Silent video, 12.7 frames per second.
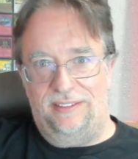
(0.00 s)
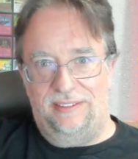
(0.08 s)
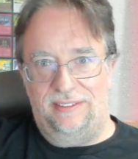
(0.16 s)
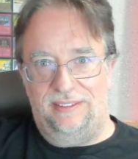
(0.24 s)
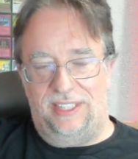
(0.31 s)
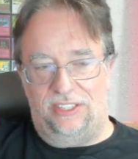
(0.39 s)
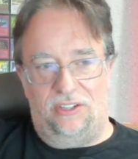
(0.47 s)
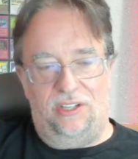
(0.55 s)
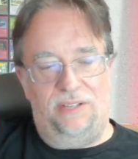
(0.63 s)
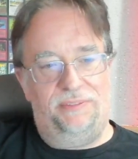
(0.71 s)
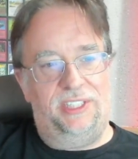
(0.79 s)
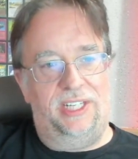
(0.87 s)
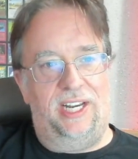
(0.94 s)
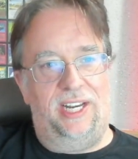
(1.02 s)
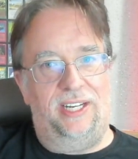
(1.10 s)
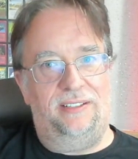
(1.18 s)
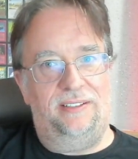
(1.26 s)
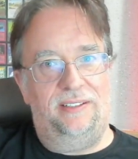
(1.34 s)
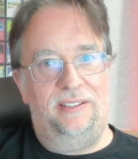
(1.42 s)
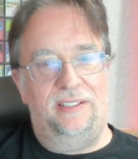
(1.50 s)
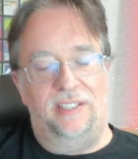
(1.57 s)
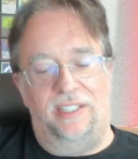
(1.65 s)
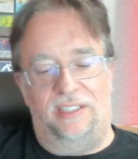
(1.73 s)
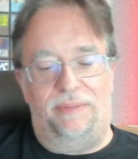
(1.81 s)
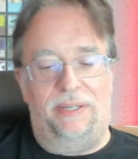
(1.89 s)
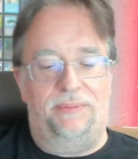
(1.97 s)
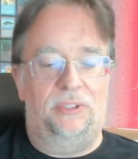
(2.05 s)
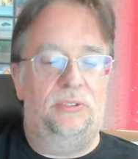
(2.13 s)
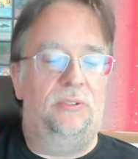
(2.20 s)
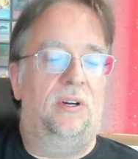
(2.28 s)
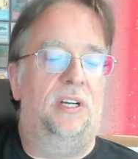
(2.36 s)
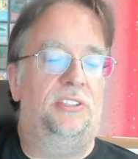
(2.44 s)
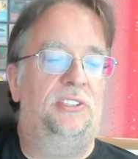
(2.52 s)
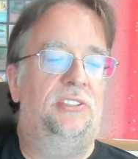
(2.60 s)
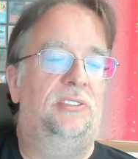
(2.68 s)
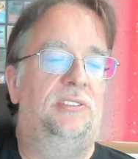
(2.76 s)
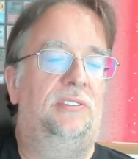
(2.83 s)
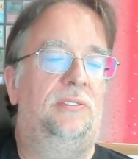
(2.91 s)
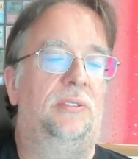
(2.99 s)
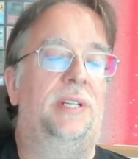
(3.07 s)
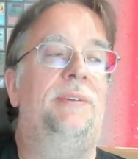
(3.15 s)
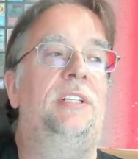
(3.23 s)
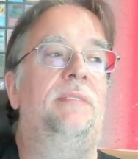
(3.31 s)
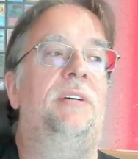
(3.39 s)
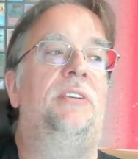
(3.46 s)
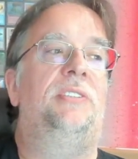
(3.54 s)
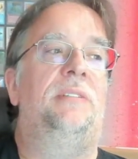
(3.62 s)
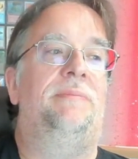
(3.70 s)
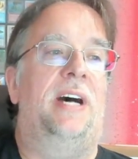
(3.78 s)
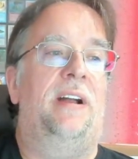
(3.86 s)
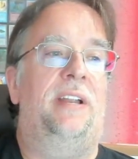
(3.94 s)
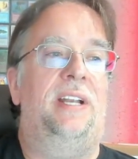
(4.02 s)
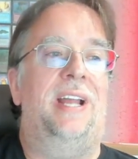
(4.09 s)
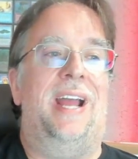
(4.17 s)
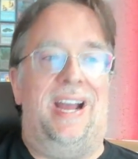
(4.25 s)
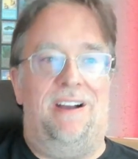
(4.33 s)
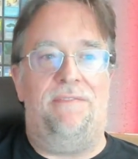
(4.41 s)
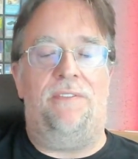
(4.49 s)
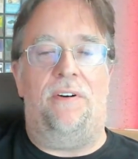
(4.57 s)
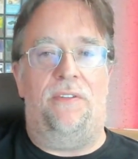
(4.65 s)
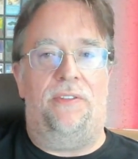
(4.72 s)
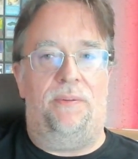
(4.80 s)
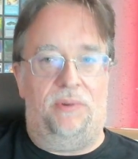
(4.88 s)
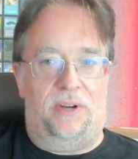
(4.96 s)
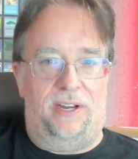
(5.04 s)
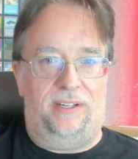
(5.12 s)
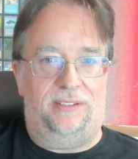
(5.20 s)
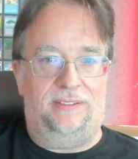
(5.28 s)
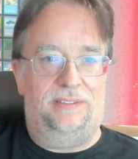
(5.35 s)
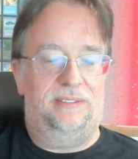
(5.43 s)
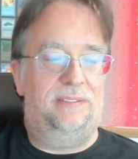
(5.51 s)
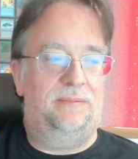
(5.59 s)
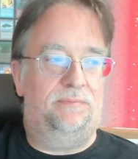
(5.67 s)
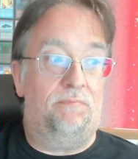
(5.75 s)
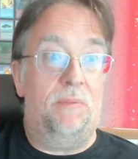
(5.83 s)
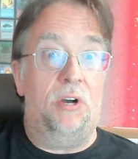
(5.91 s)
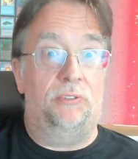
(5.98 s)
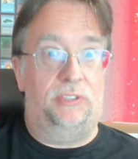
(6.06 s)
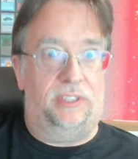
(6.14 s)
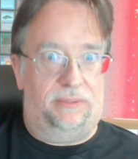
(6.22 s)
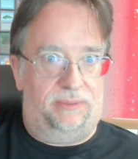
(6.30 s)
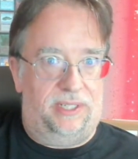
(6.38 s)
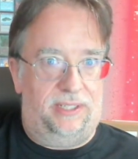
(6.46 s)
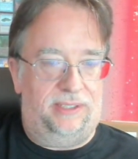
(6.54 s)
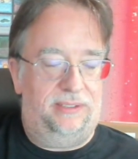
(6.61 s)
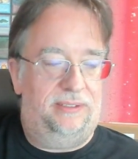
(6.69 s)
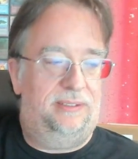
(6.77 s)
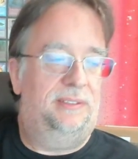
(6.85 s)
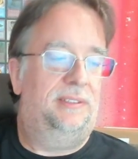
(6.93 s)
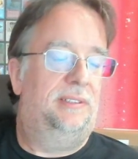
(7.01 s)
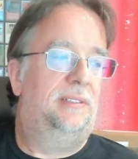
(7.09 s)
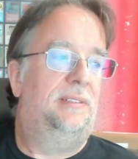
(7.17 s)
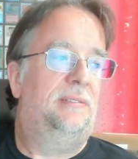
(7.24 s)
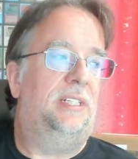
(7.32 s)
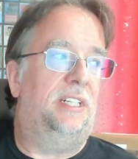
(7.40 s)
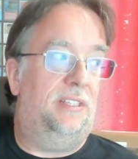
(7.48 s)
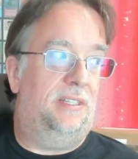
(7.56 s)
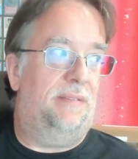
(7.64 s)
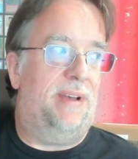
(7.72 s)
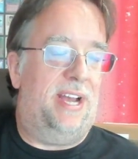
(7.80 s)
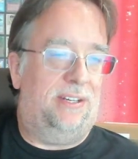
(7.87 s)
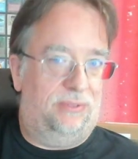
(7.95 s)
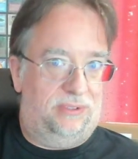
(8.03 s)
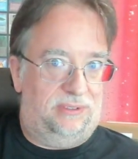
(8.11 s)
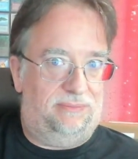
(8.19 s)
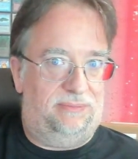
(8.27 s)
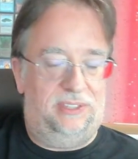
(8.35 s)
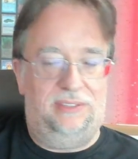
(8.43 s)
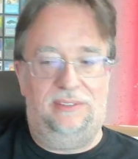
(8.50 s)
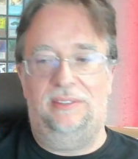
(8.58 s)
That's all I'm saying. And the people who are screaming the most about it have the product. Most of the product. In the back rooms.